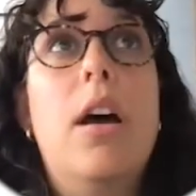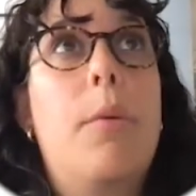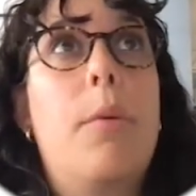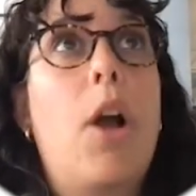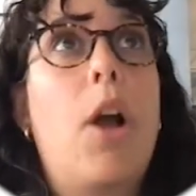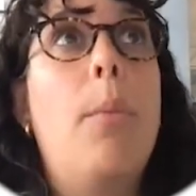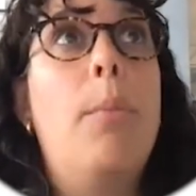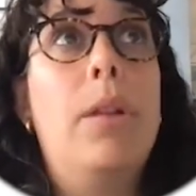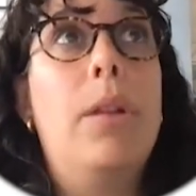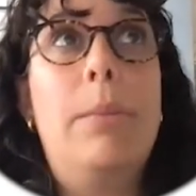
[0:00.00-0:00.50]

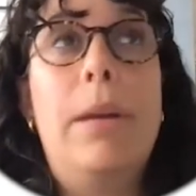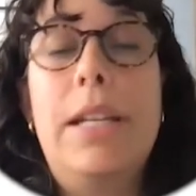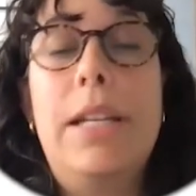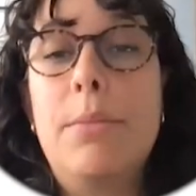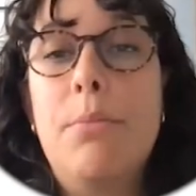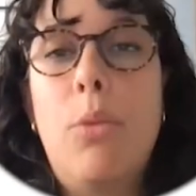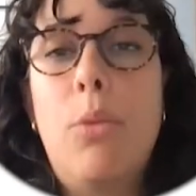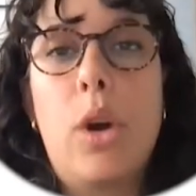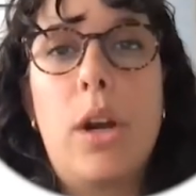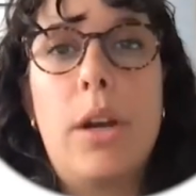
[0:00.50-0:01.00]

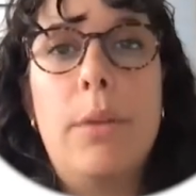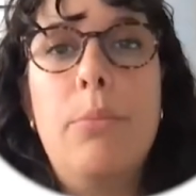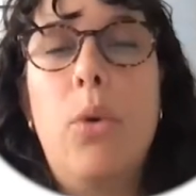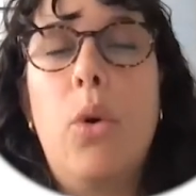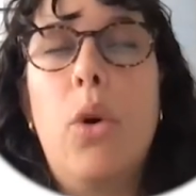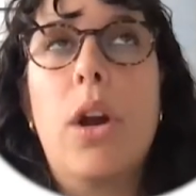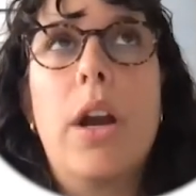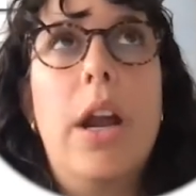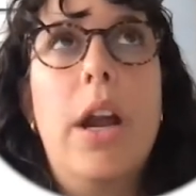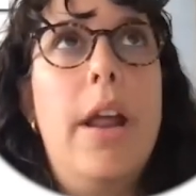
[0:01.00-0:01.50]
complement more and
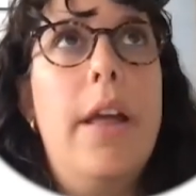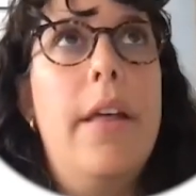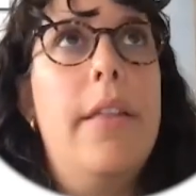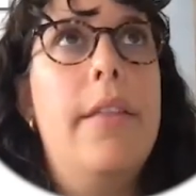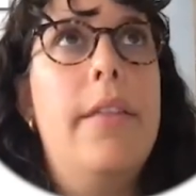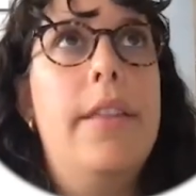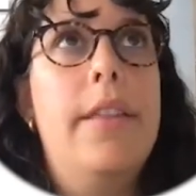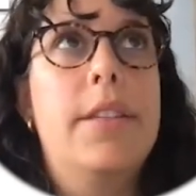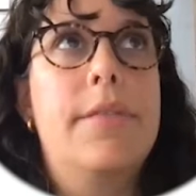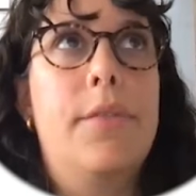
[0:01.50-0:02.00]
more
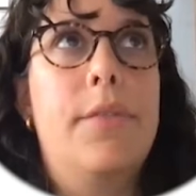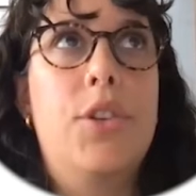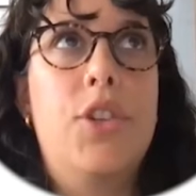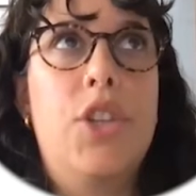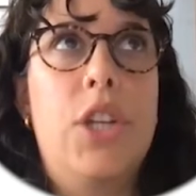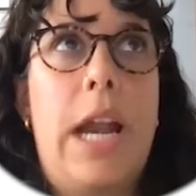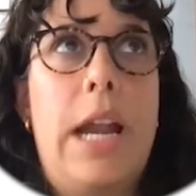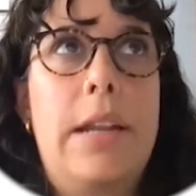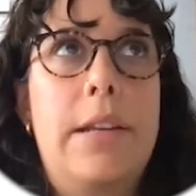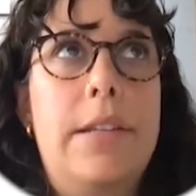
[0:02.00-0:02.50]
this
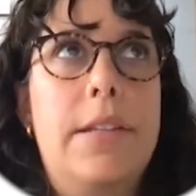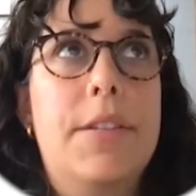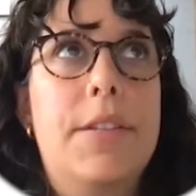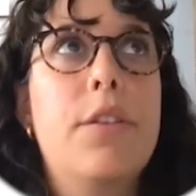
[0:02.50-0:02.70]
functionality.